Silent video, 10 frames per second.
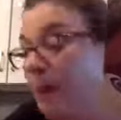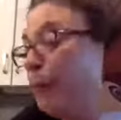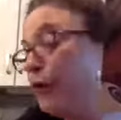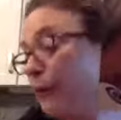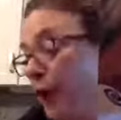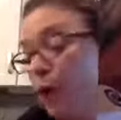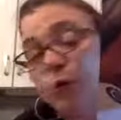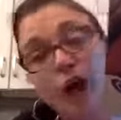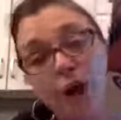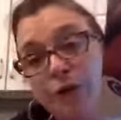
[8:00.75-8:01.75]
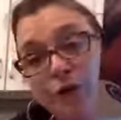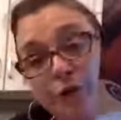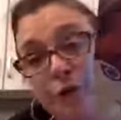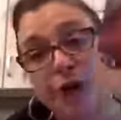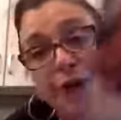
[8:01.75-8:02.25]
I pulled my own card this
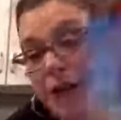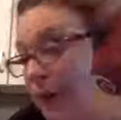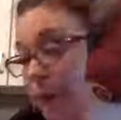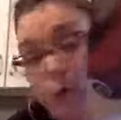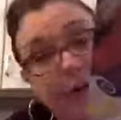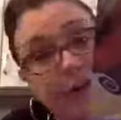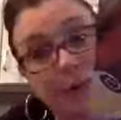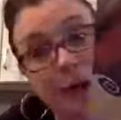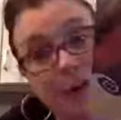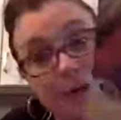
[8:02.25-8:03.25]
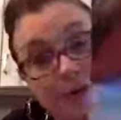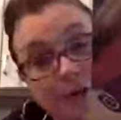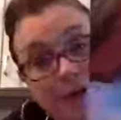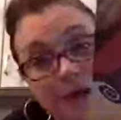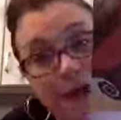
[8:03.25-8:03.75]
morning, and then I pulled this one out
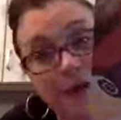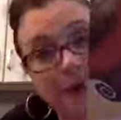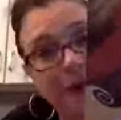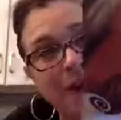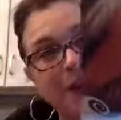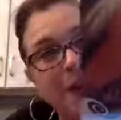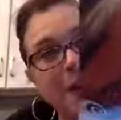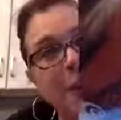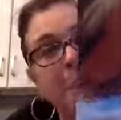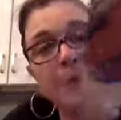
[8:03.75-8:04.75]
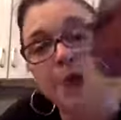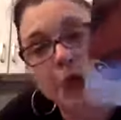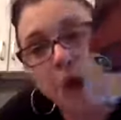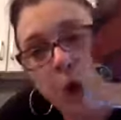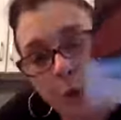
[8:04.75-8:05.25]
just now.
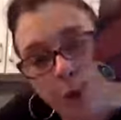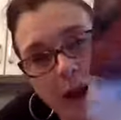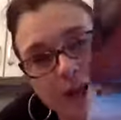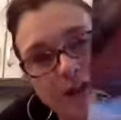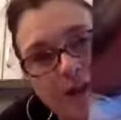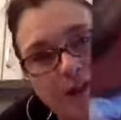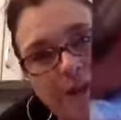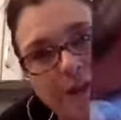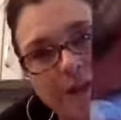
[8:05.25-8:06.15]
Be courageous.